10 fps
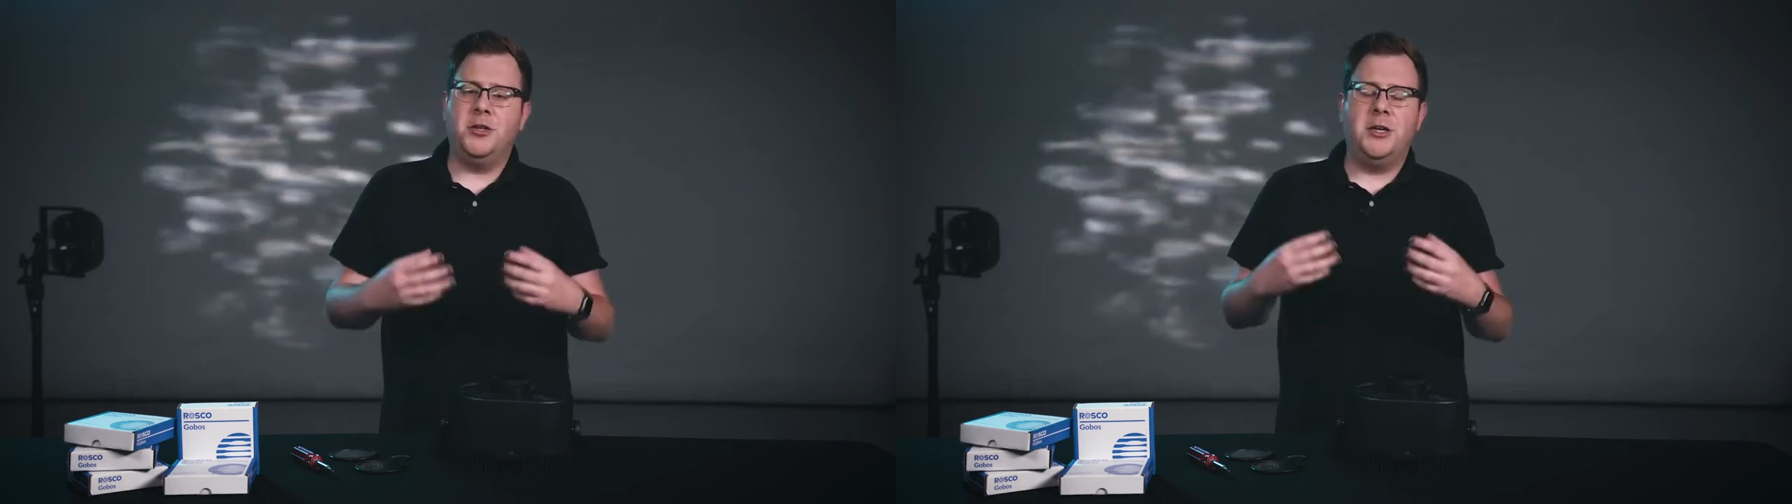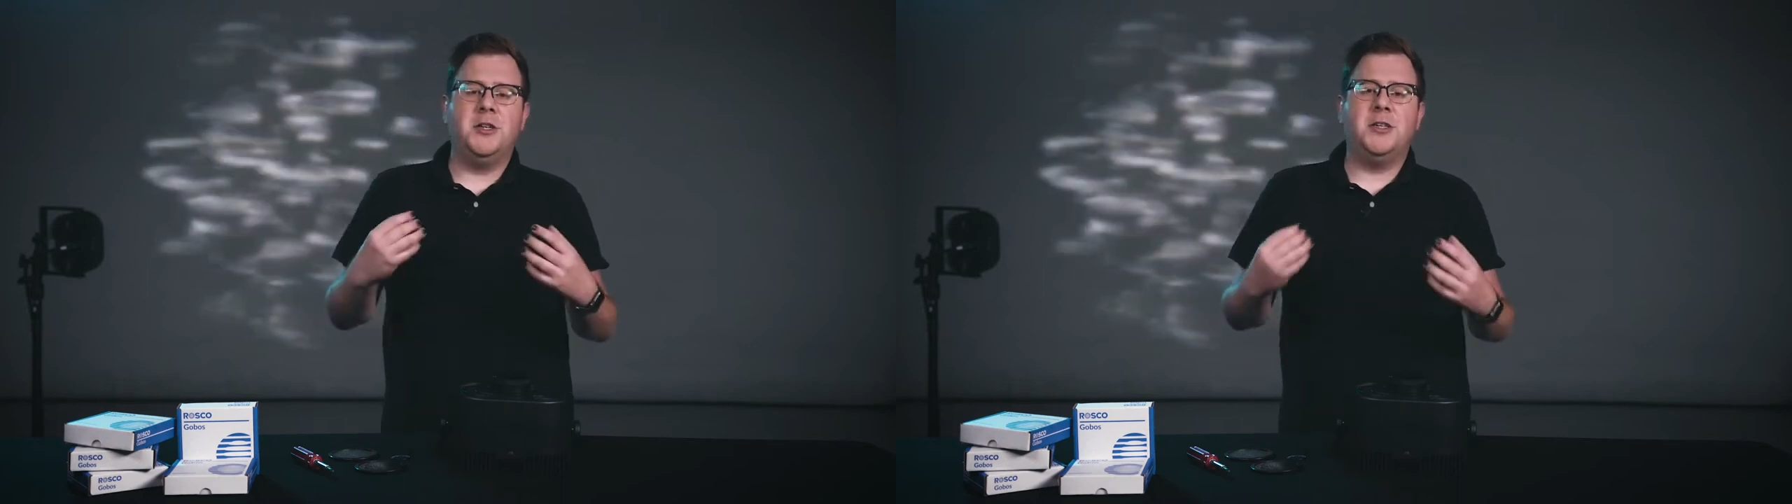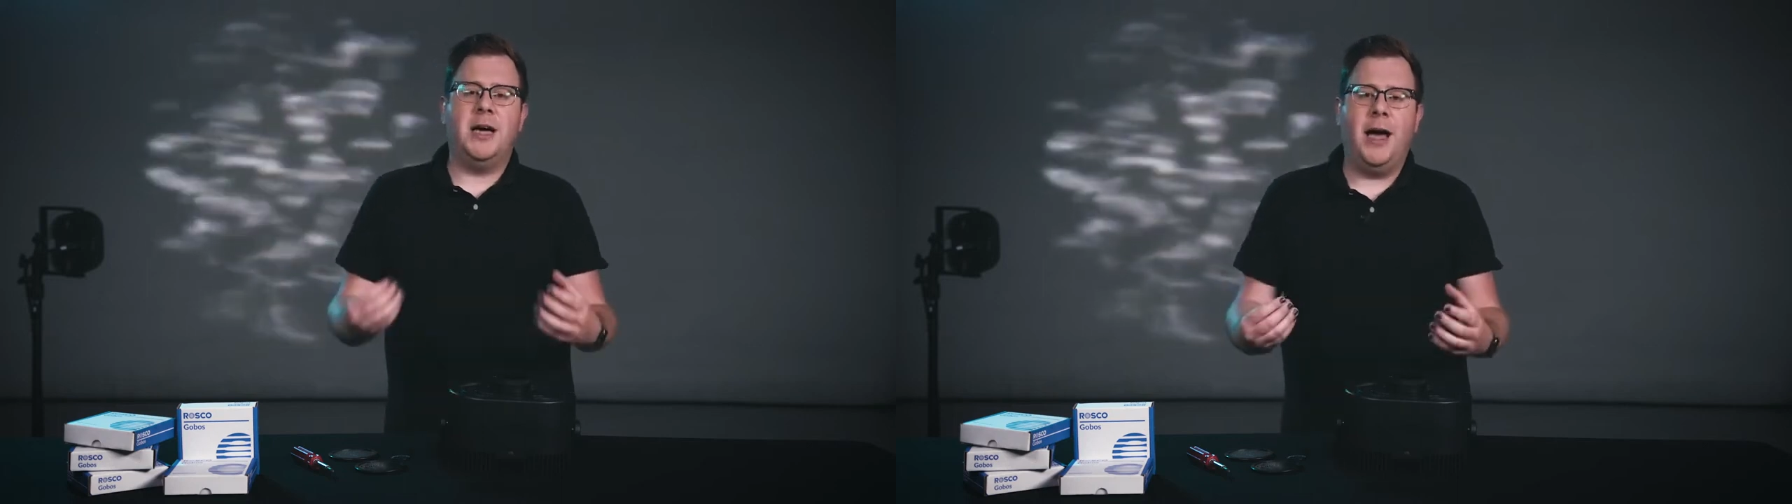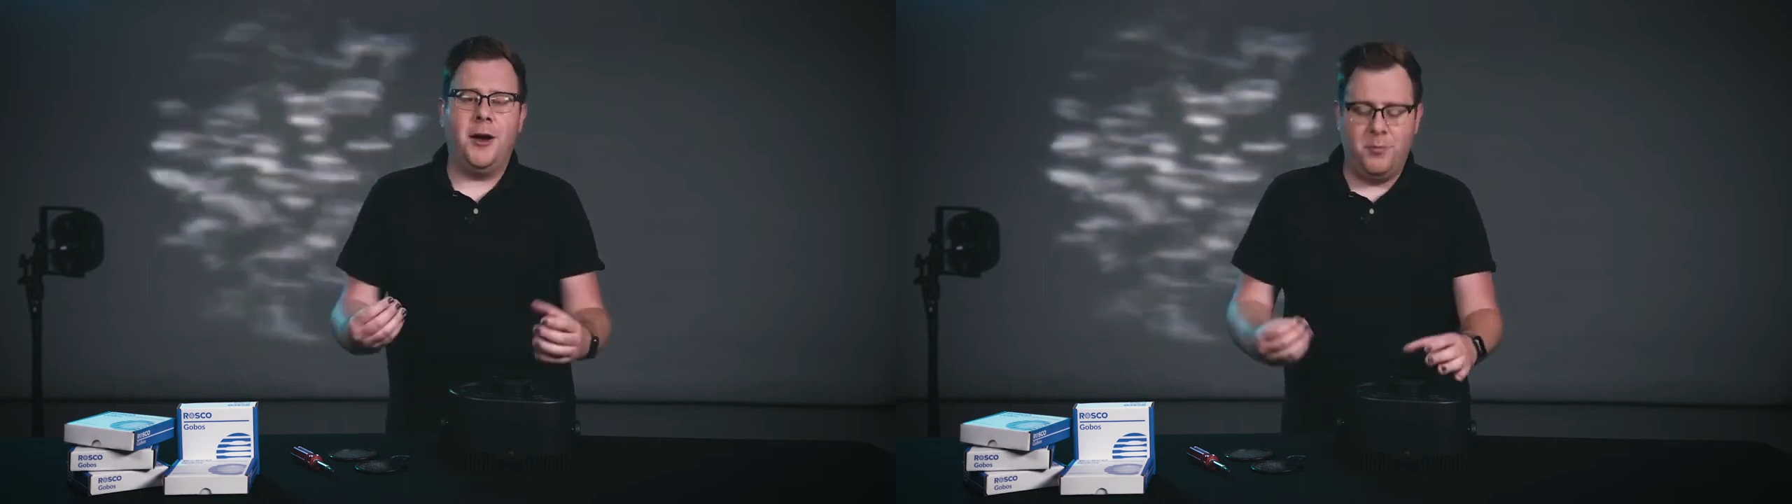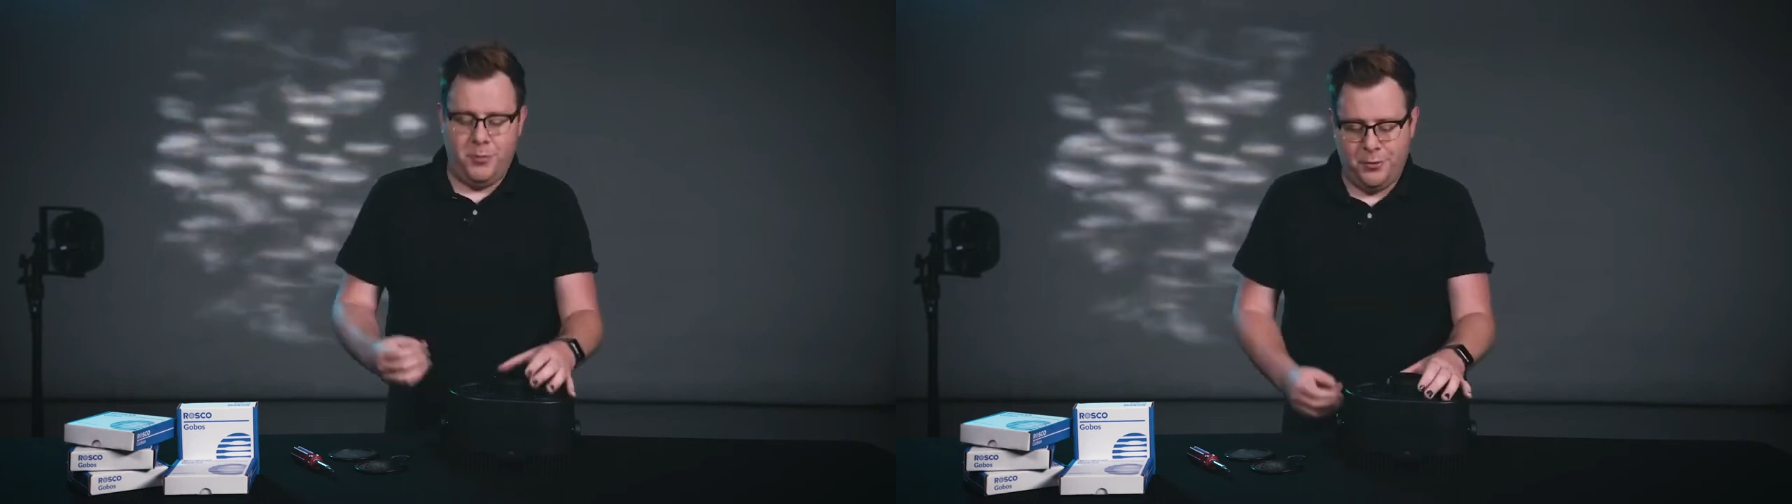and change the
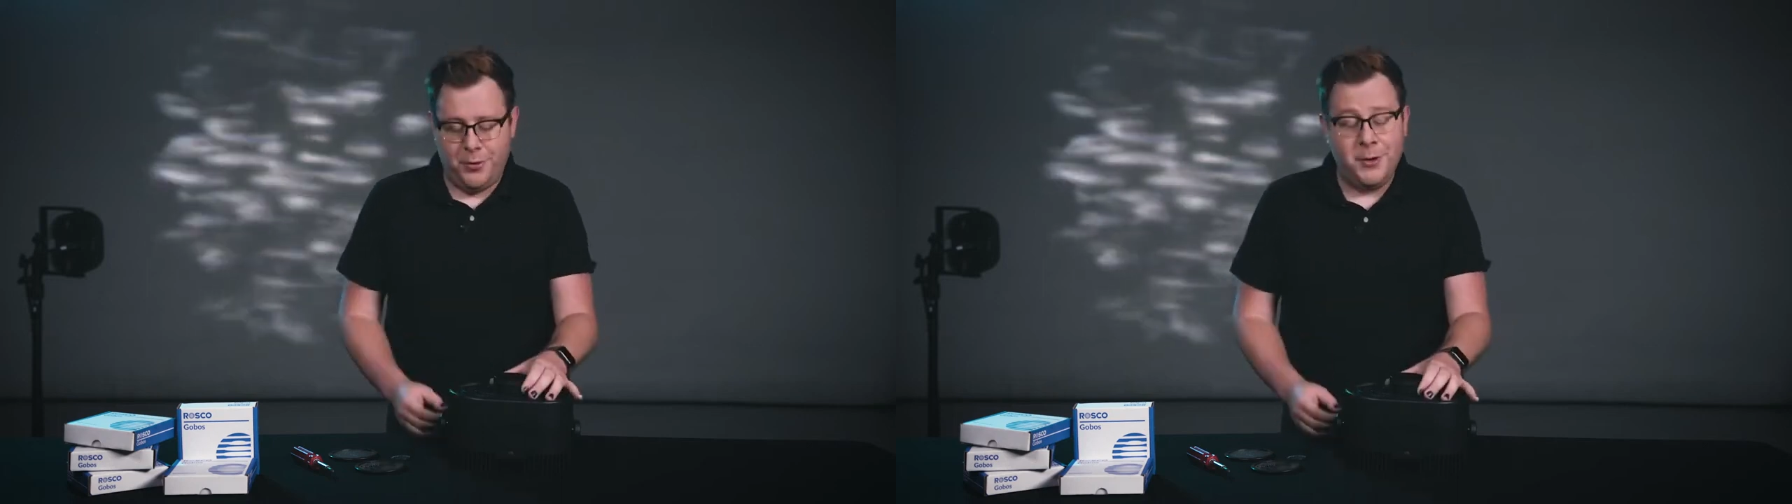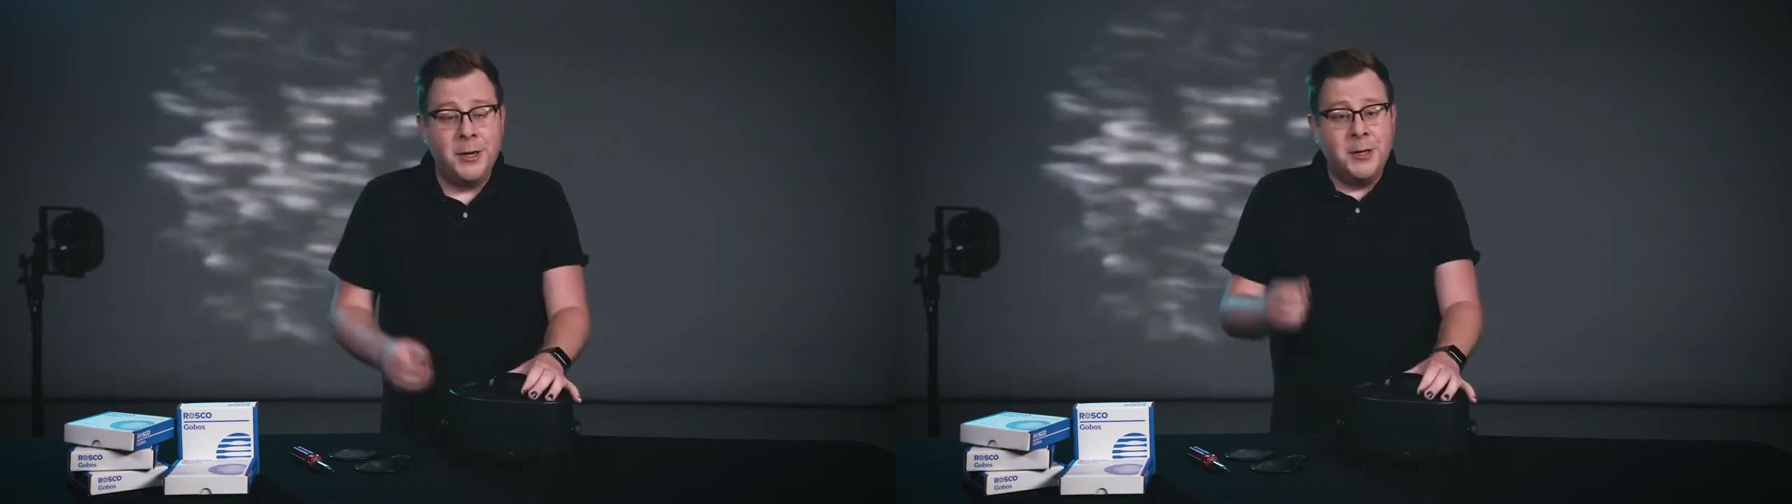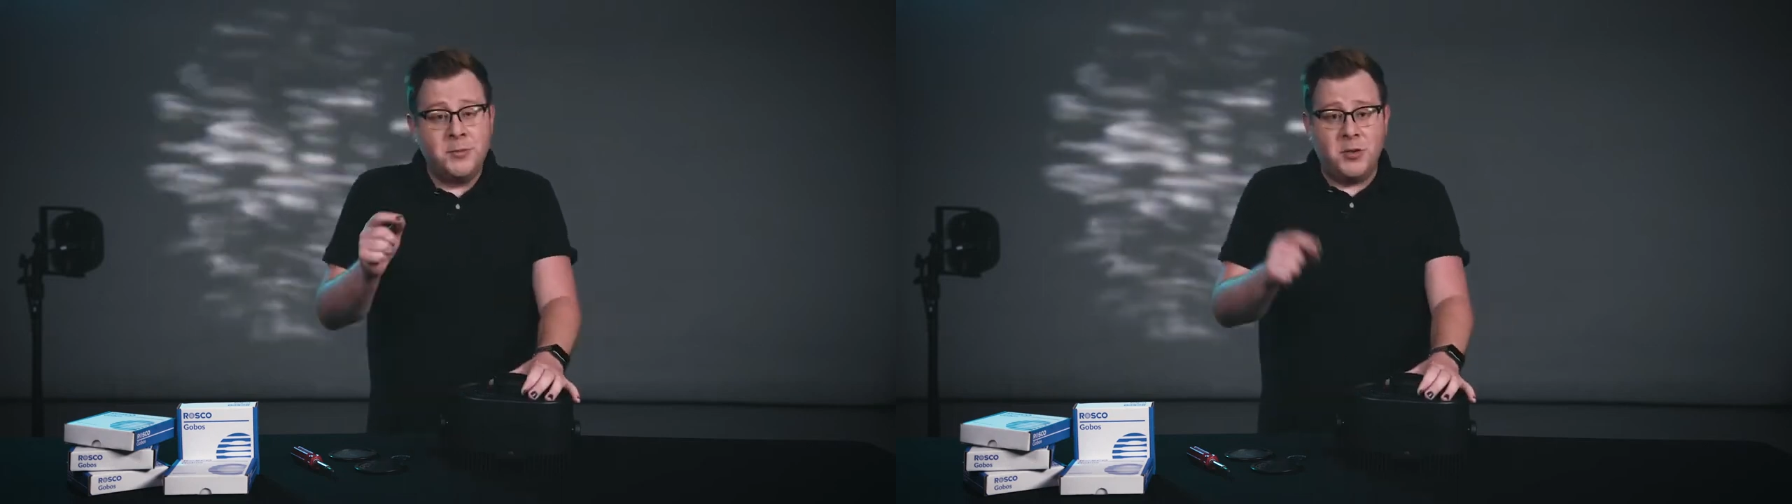entire mood.